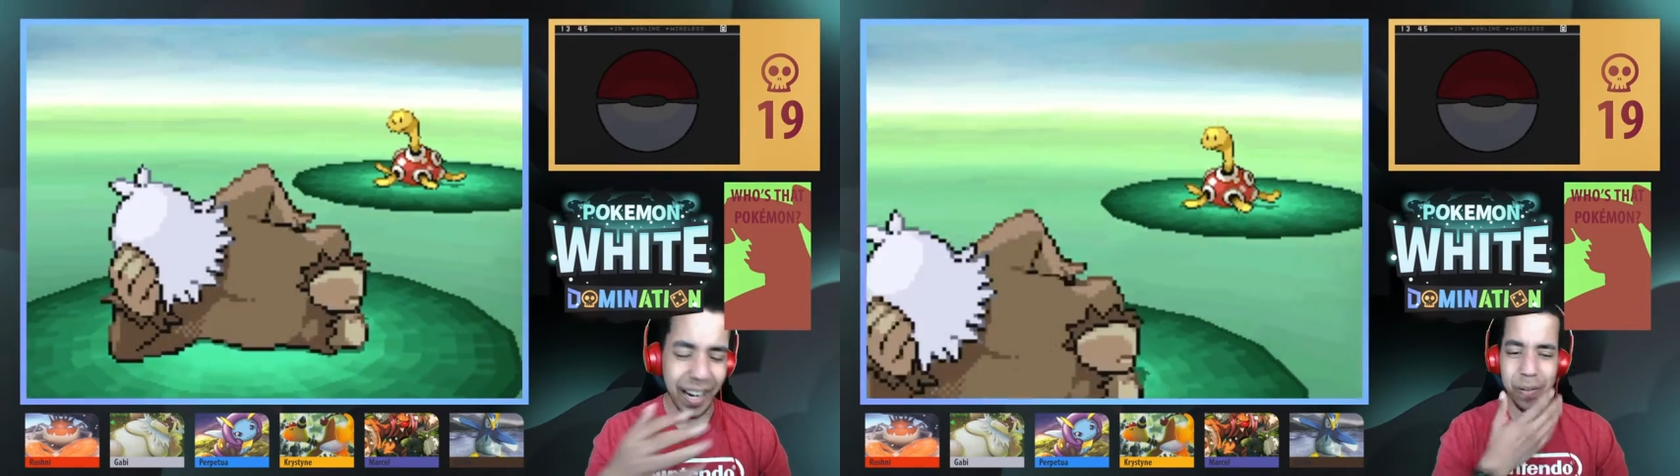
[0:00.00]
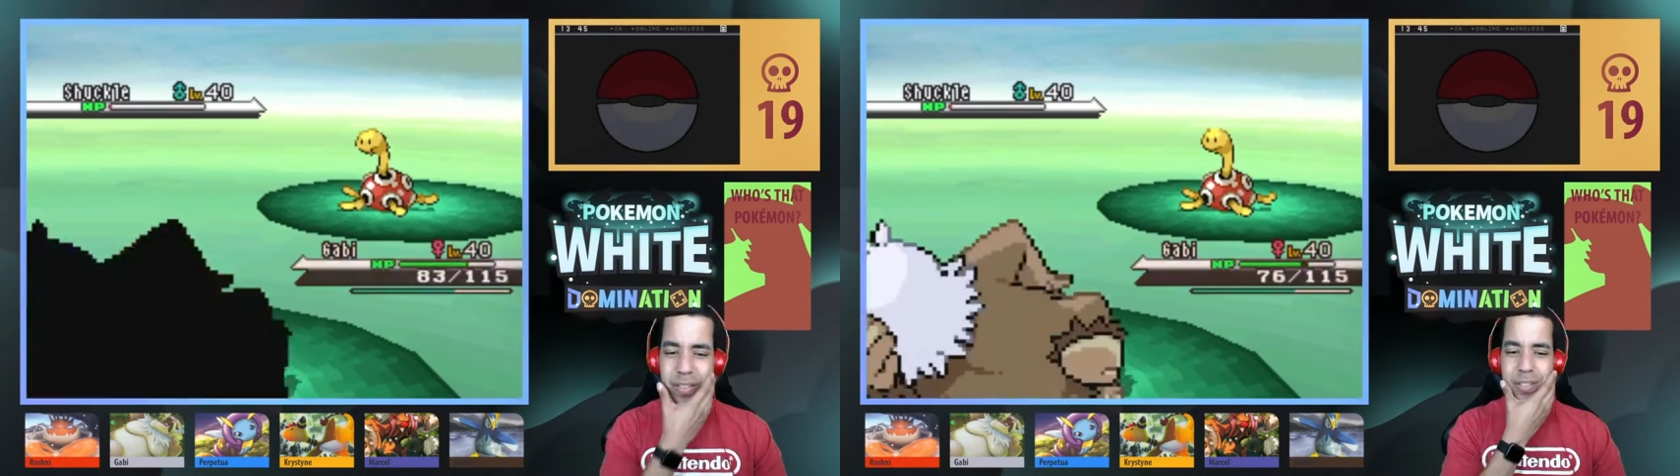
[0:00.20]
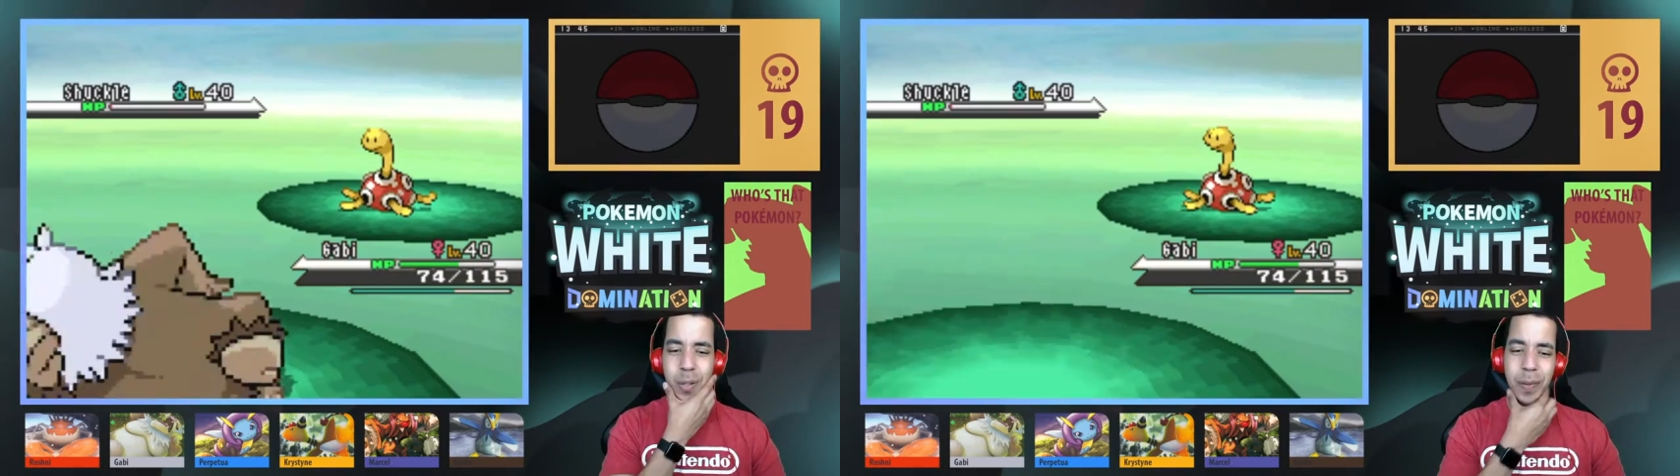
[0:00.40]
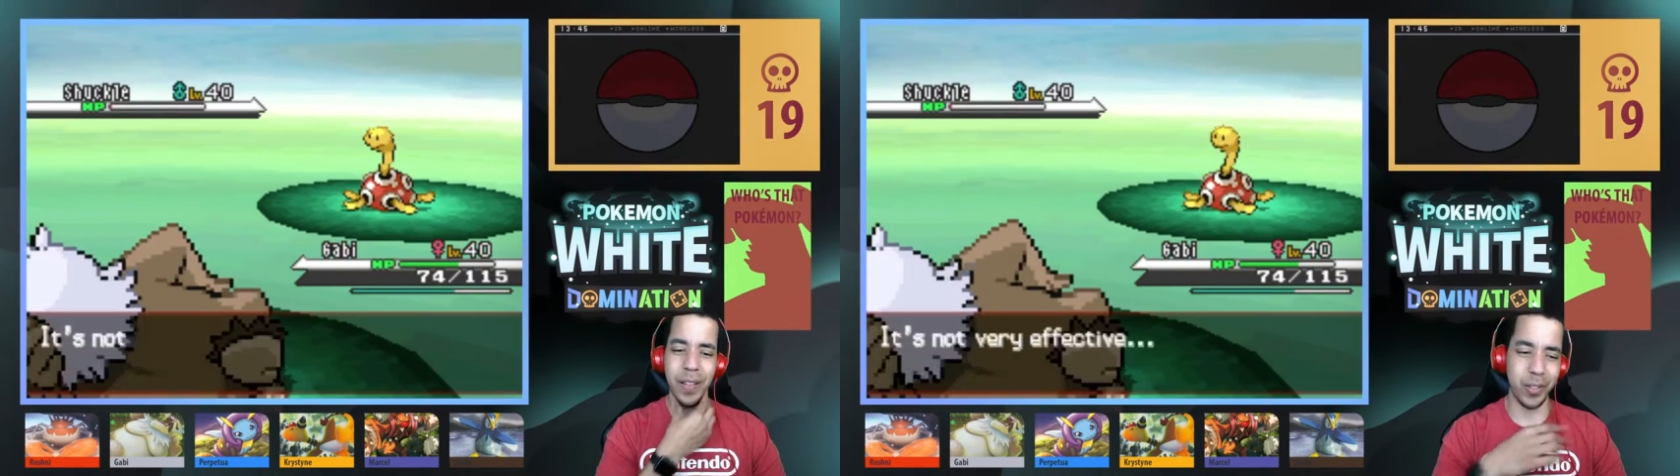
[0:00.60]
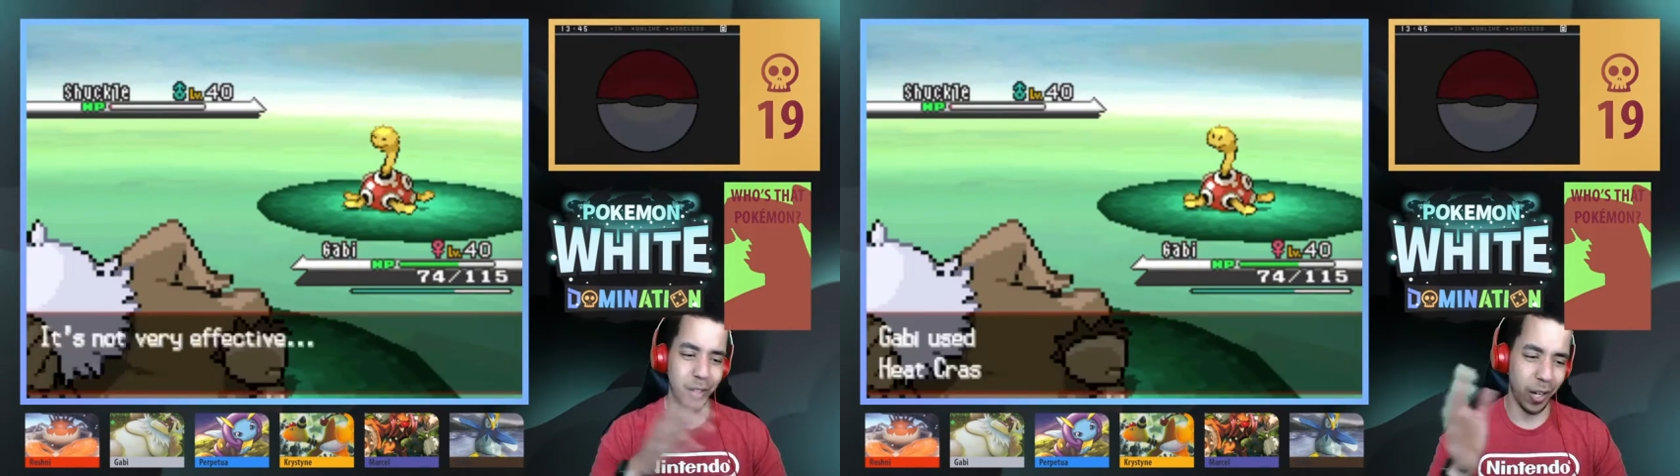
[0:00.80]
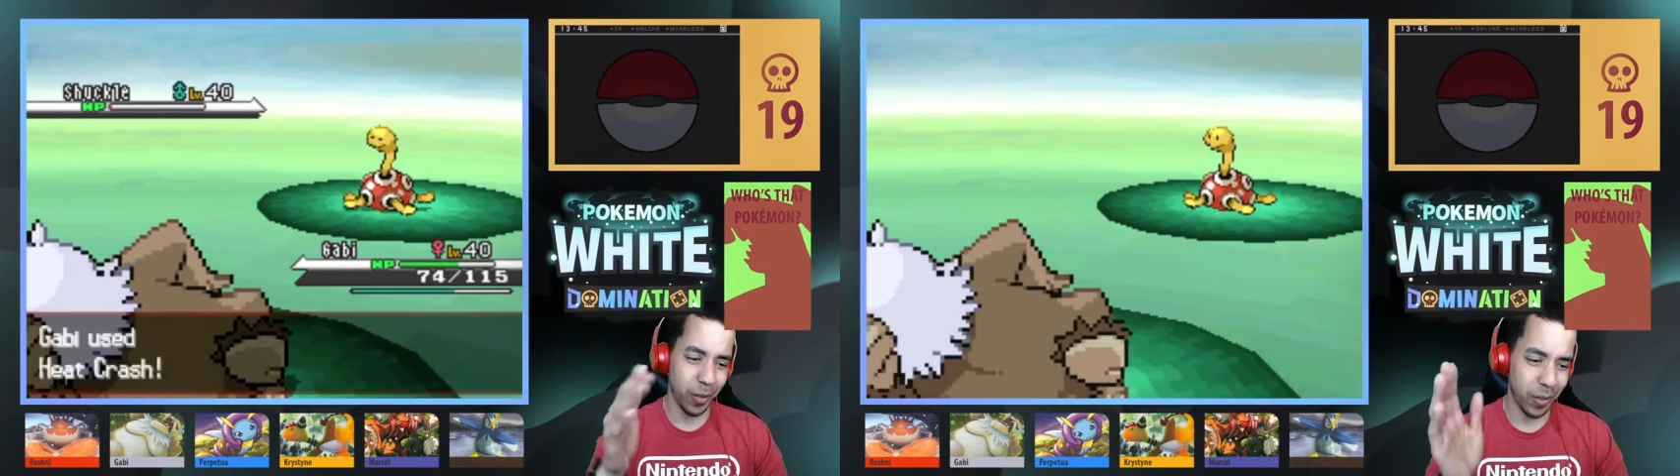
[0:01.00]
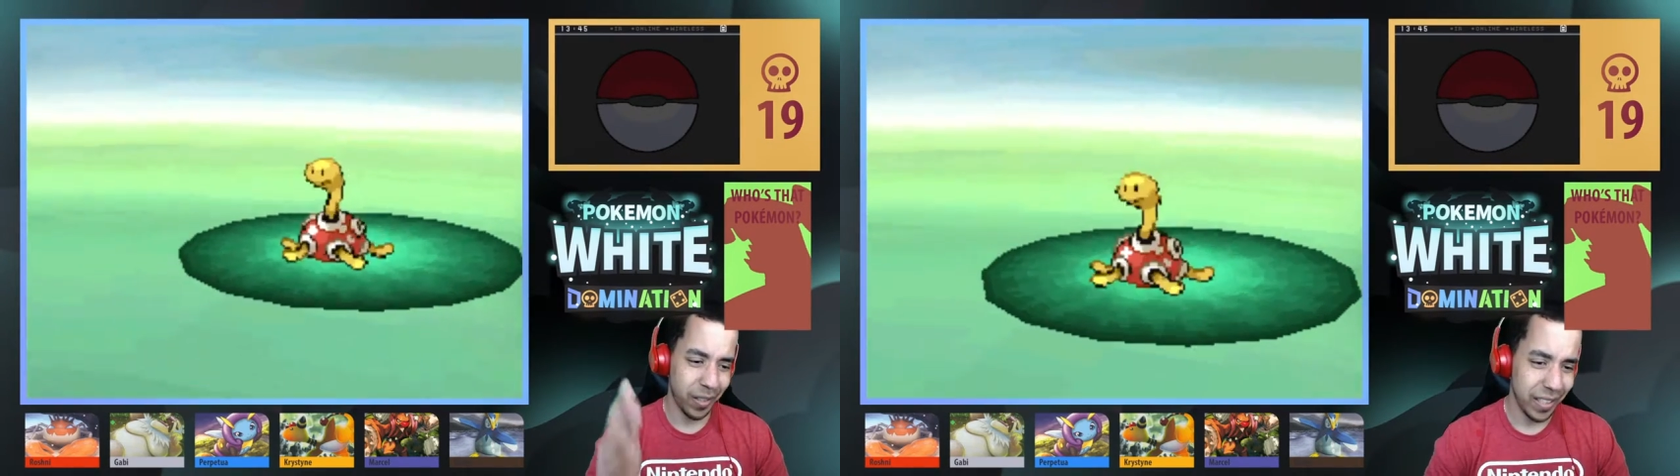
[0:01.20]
of here this stupid little shuckle.